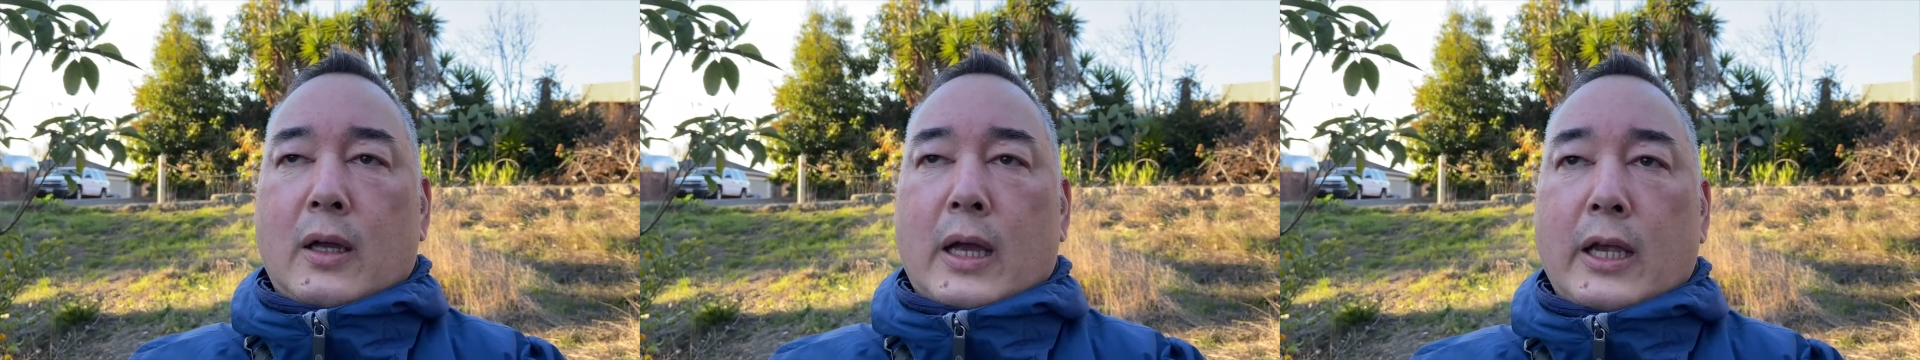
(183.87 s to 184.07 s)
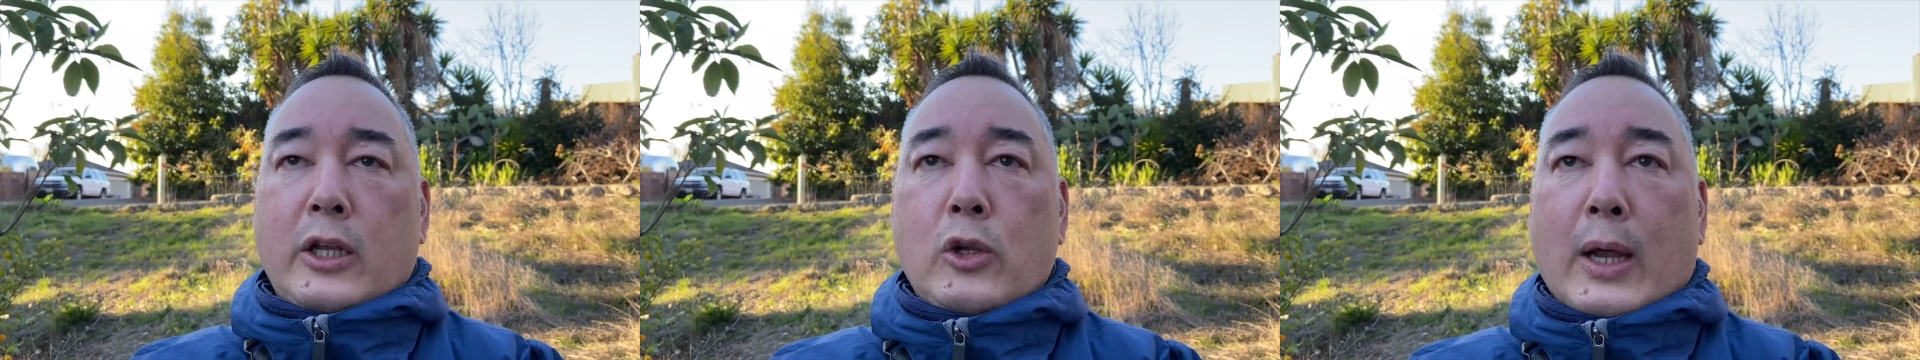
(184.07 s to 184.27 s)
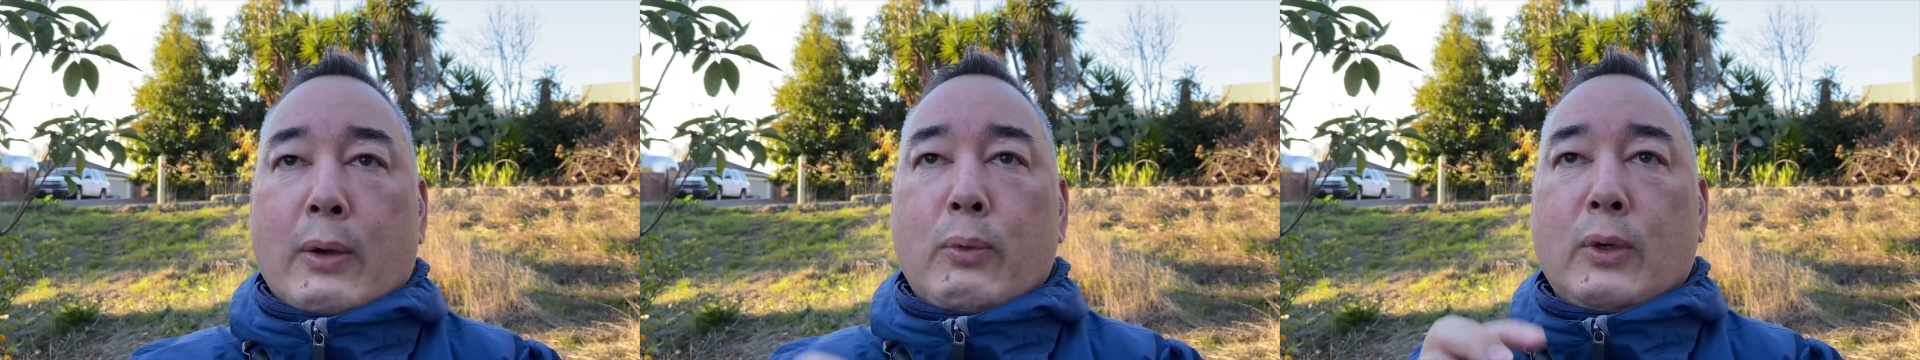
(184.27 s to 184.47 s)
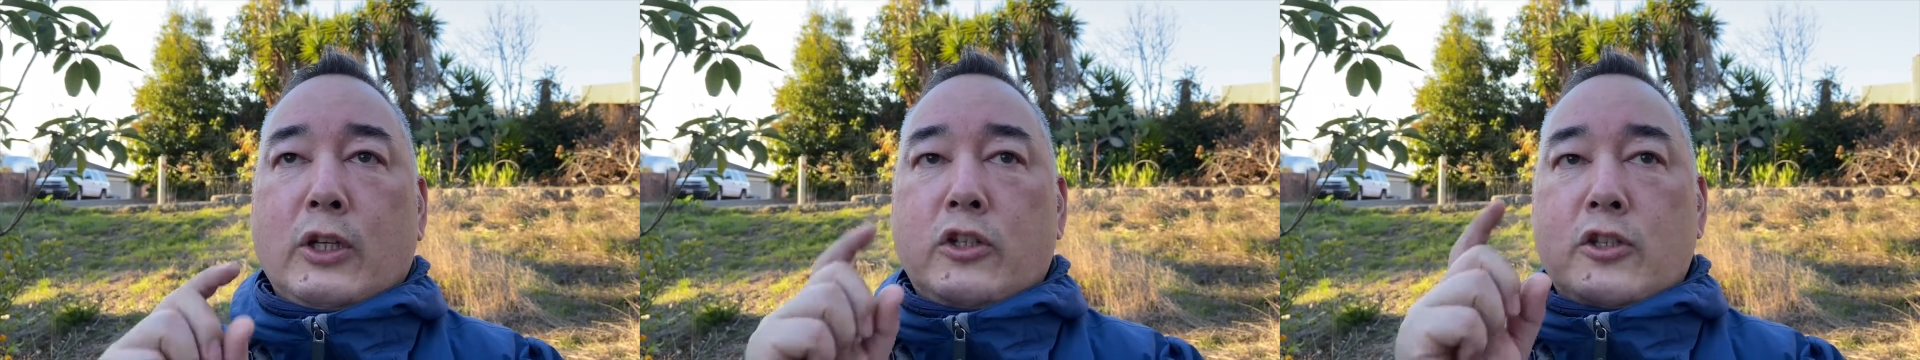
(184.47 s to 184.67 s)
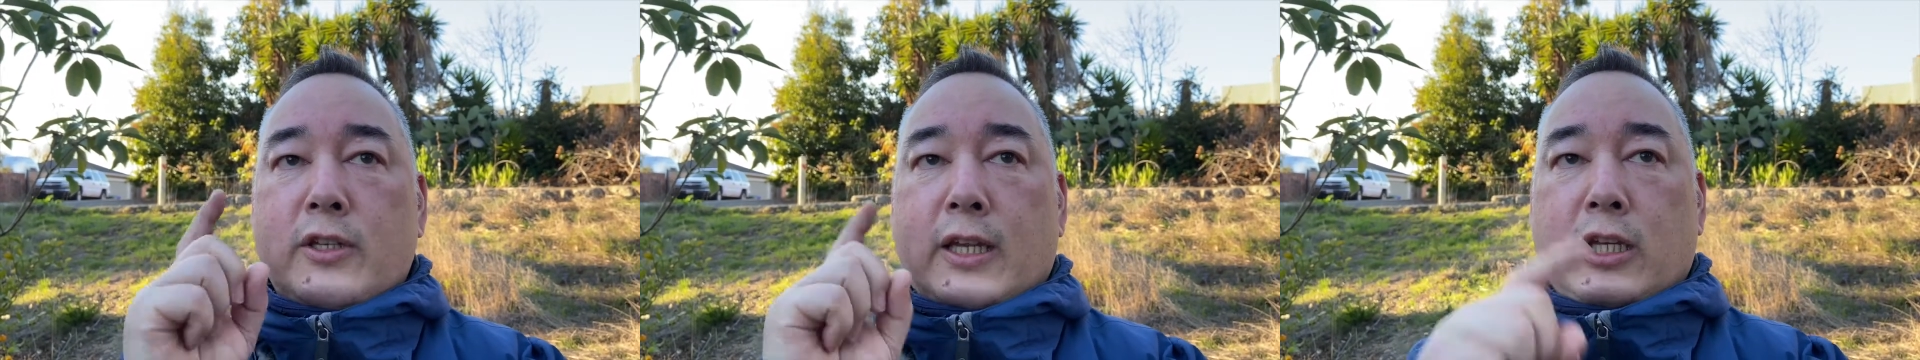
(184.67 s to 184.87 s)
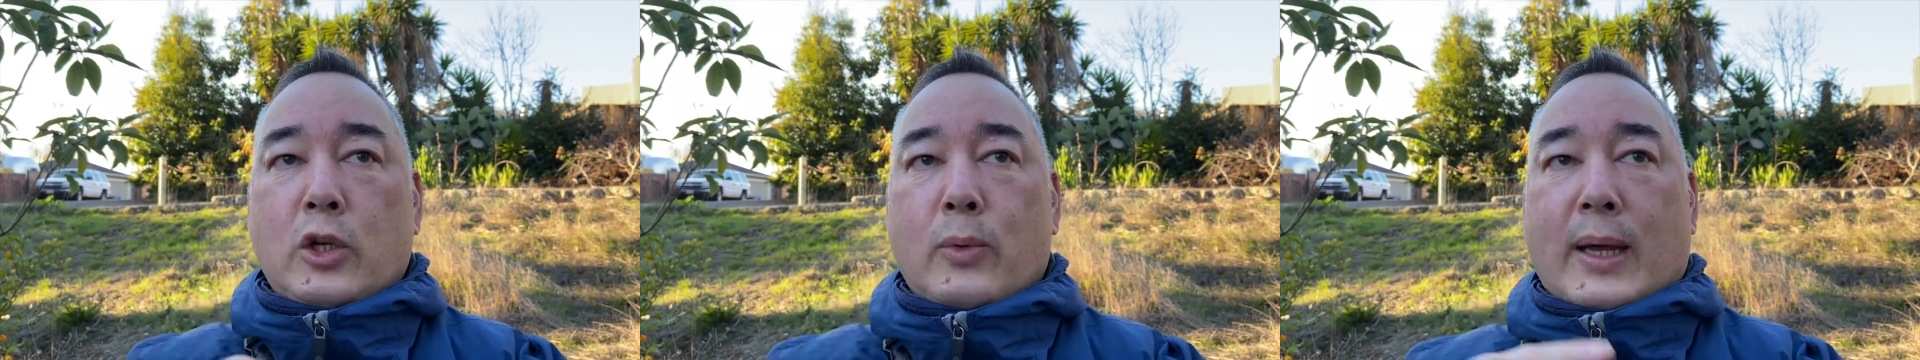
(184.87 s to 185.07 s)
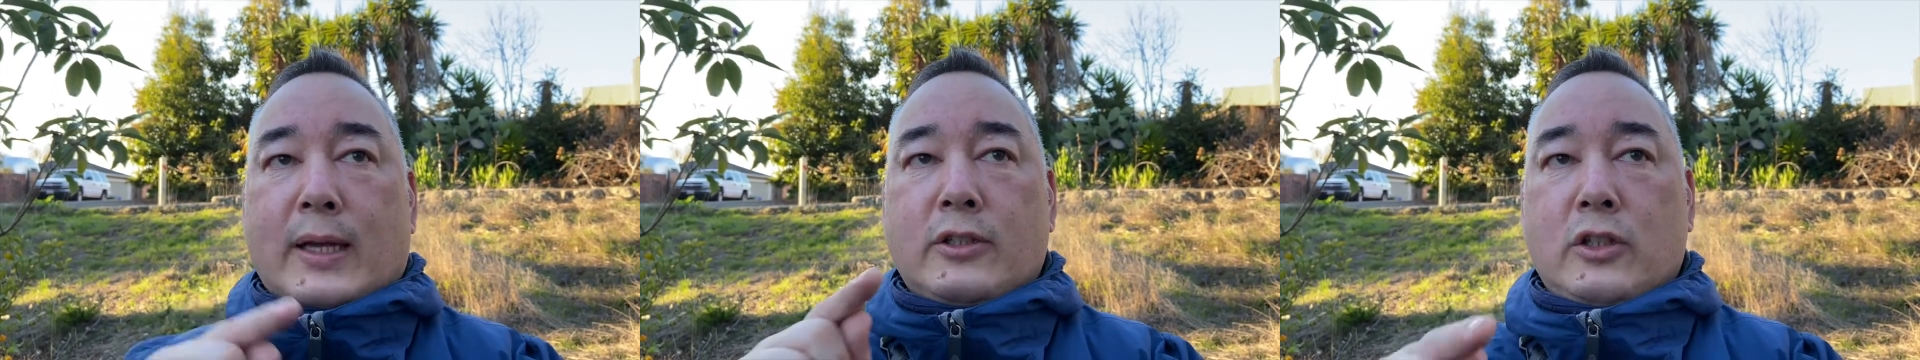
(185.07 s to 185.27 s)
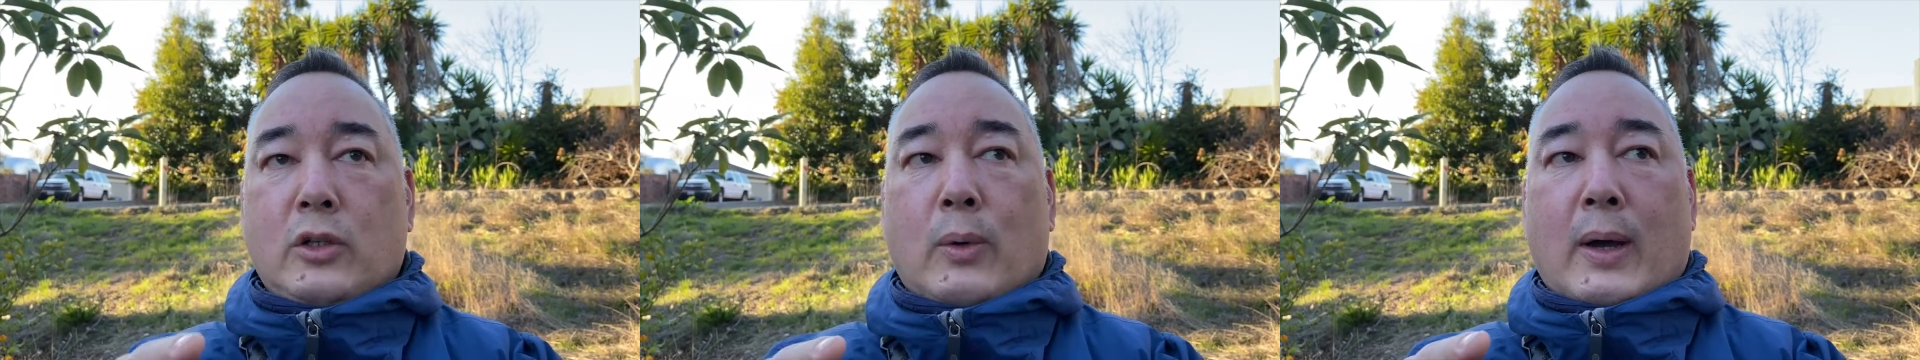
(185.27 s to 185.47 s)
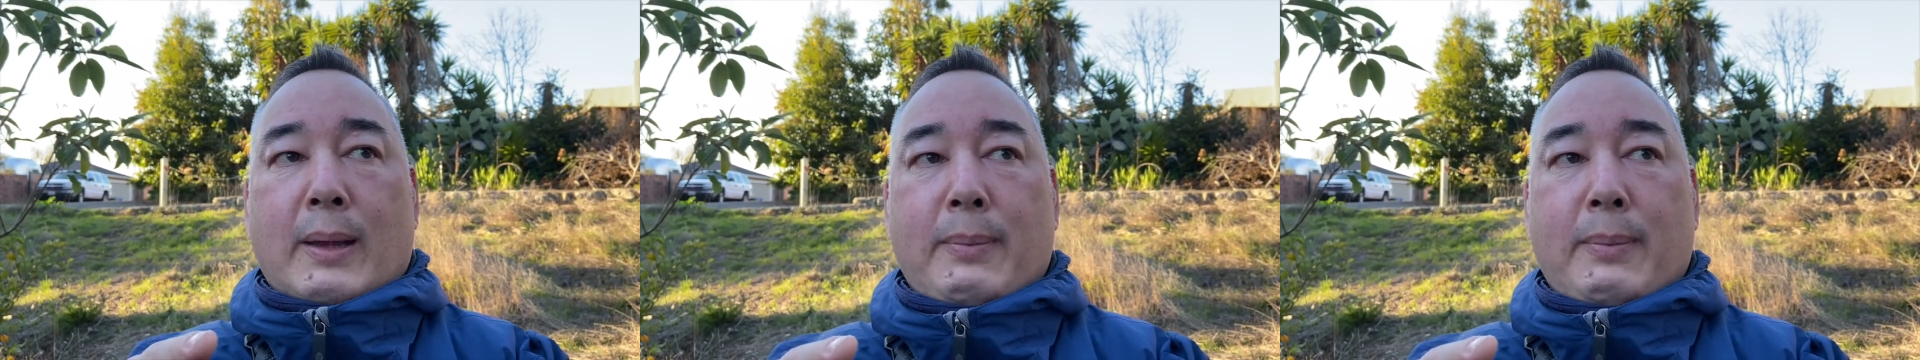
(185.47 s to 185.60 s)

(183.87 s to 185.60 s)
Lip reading: You know, I really should say UX UI,